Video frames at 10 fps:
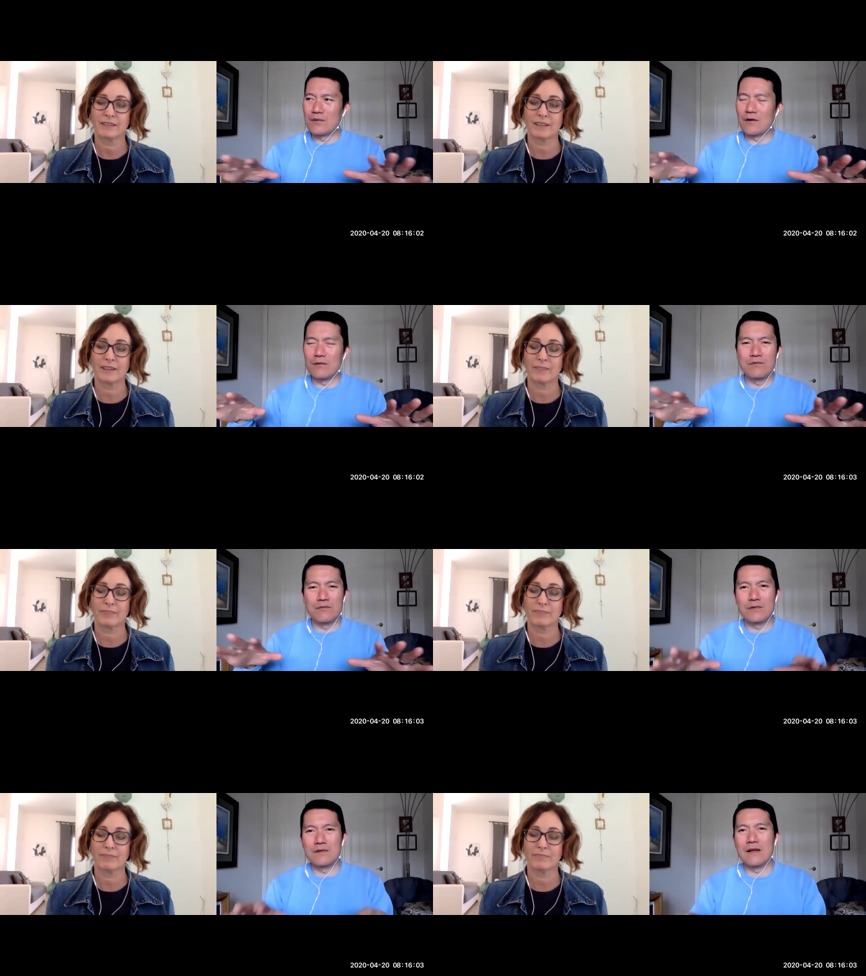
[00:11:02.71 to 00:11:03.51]
Speaker 1: you know
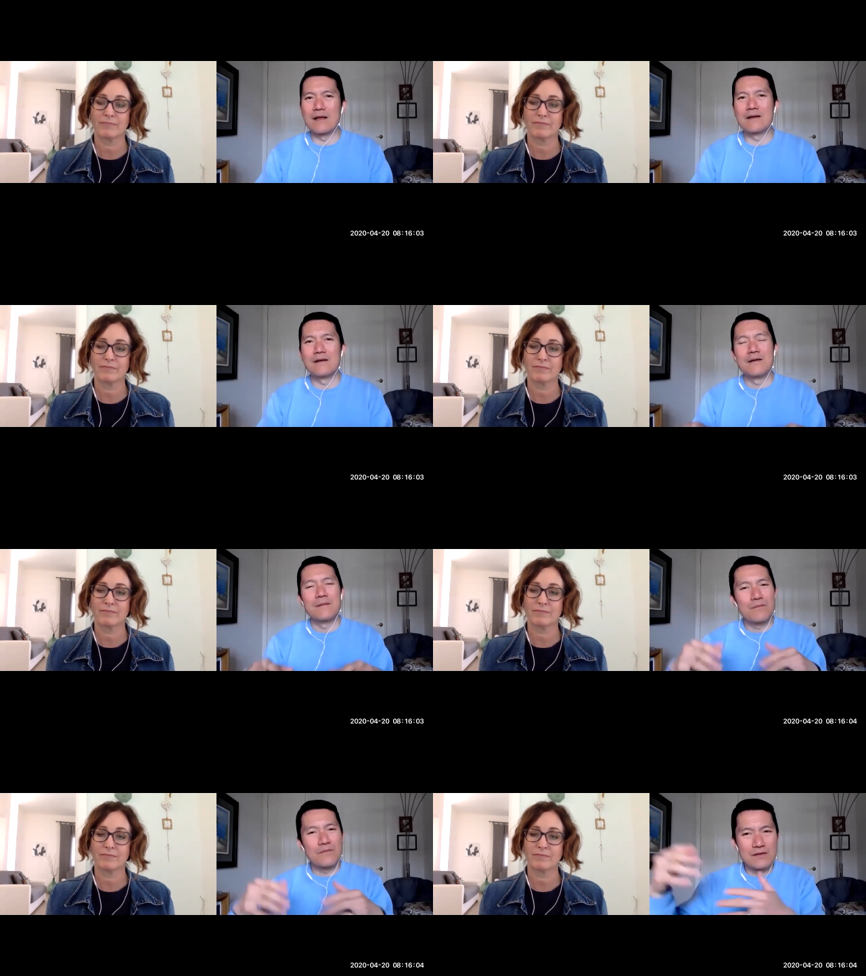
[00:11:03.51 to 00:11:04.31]
like
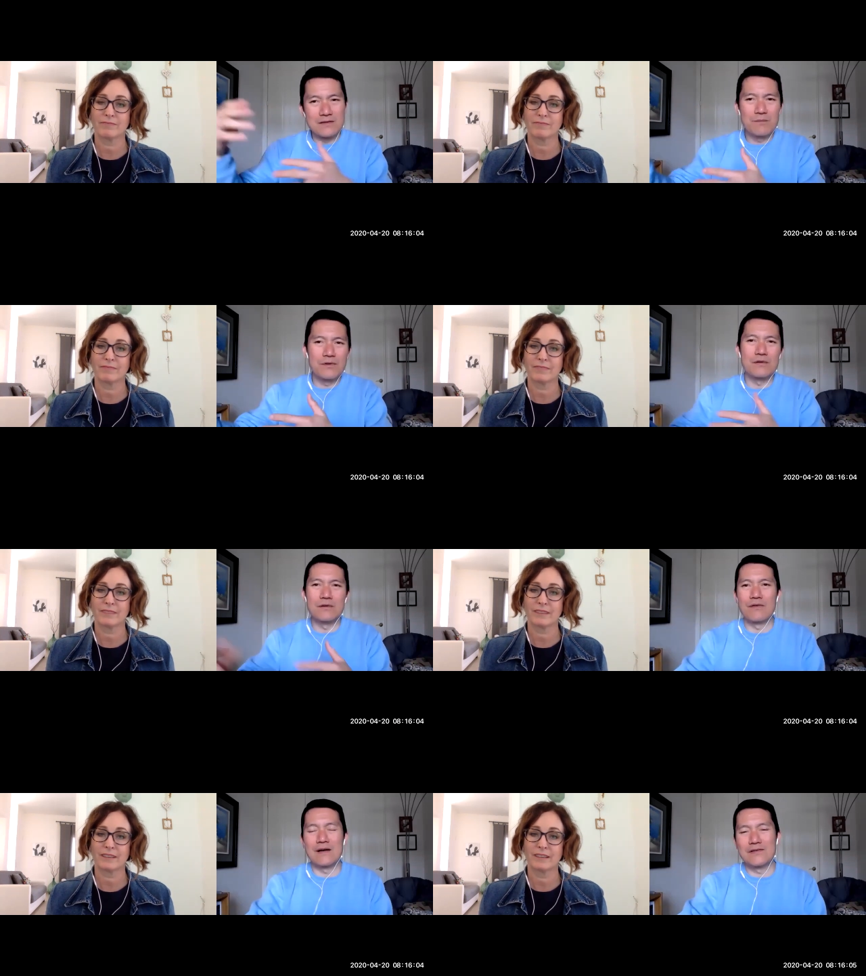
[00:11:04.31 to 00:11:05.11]
the typical
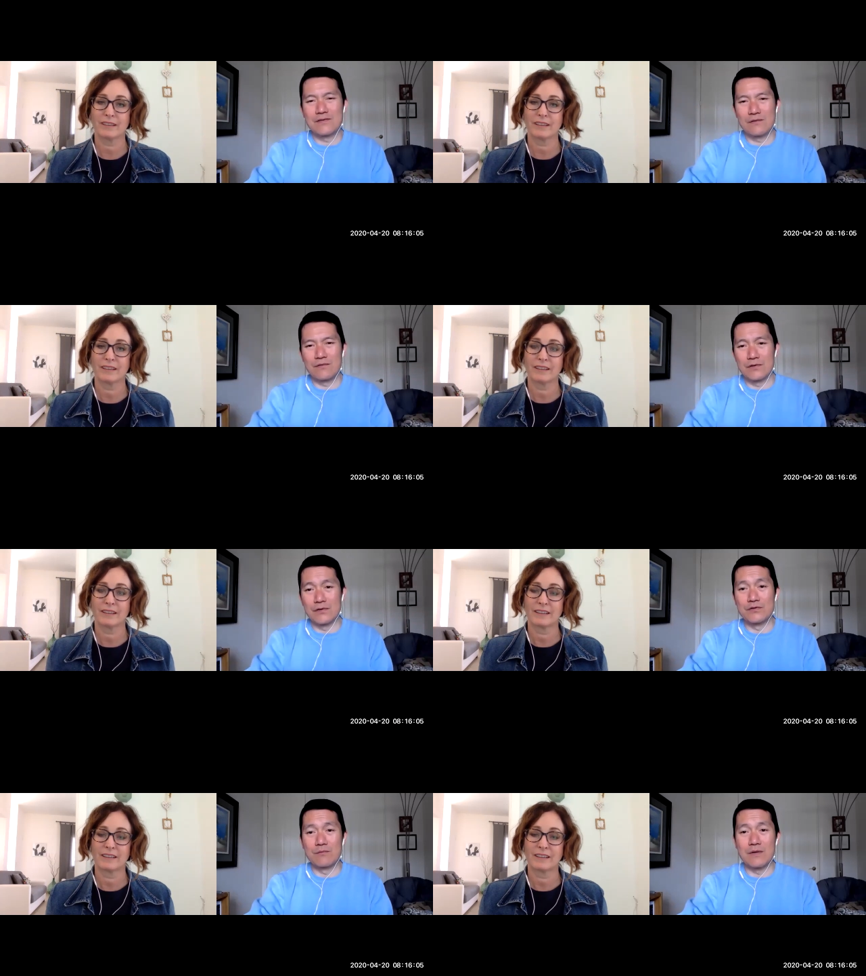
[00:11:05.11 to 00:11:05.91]
advice for
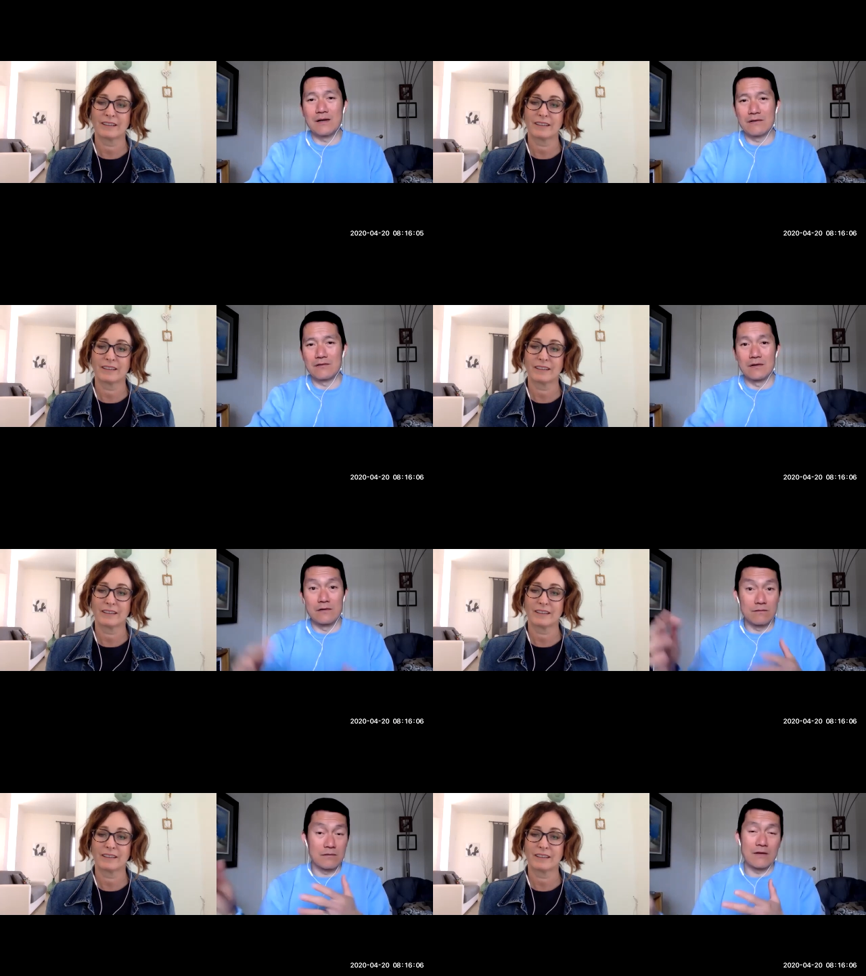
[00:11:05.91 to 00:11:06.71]
social media out
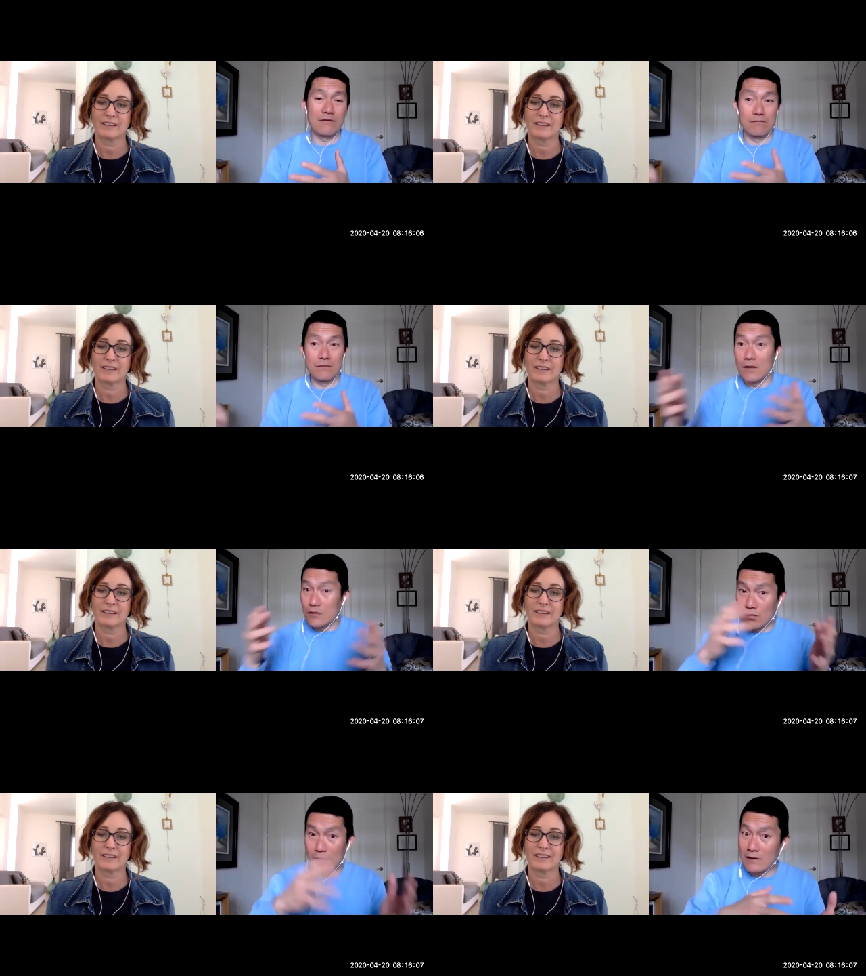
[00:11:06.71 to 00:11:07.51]
there like
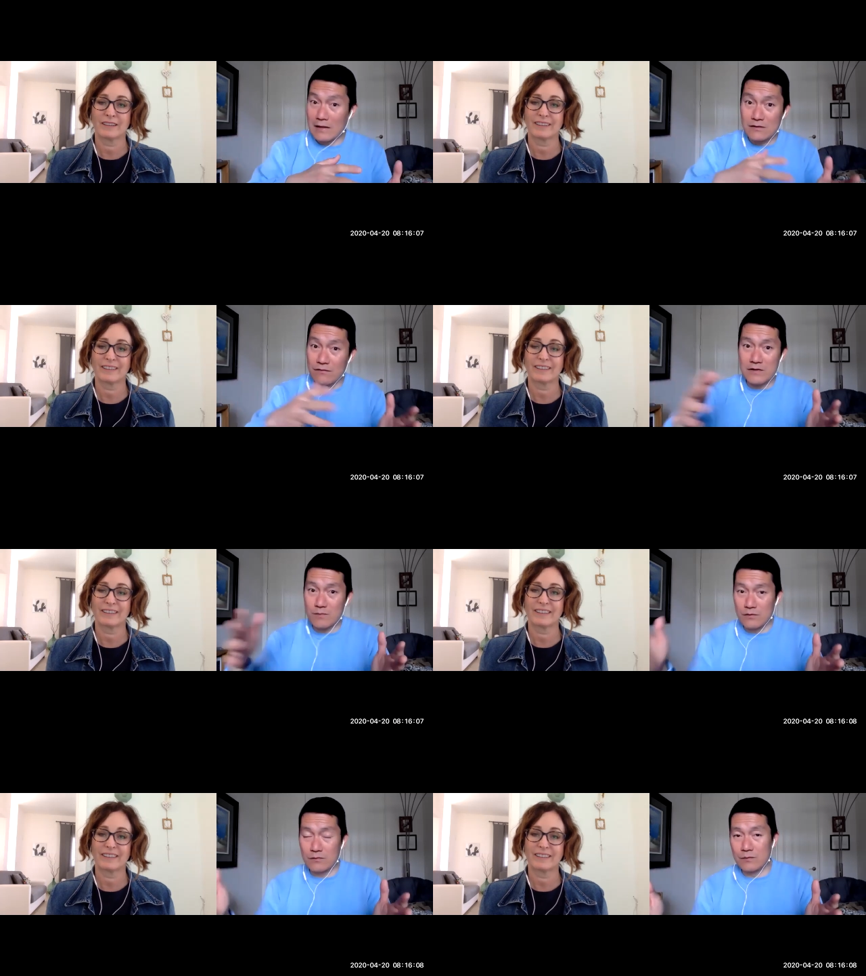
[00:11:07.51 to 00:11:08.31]
join lots of
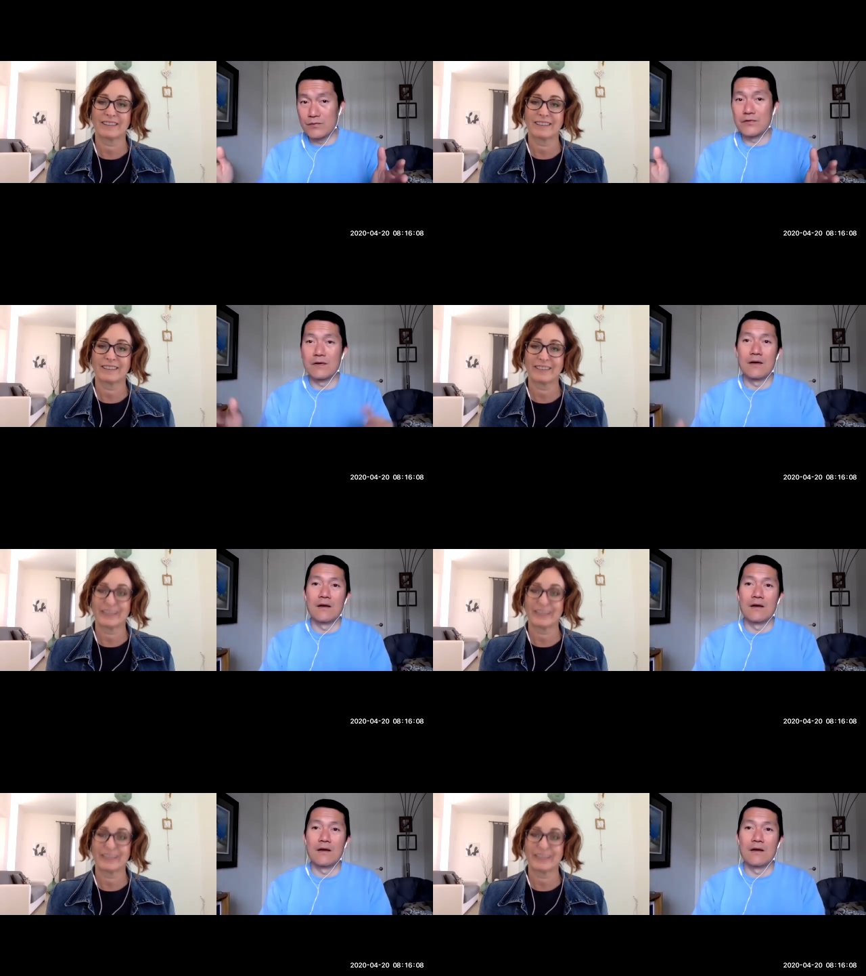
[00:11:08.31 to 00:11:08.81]
facebook groups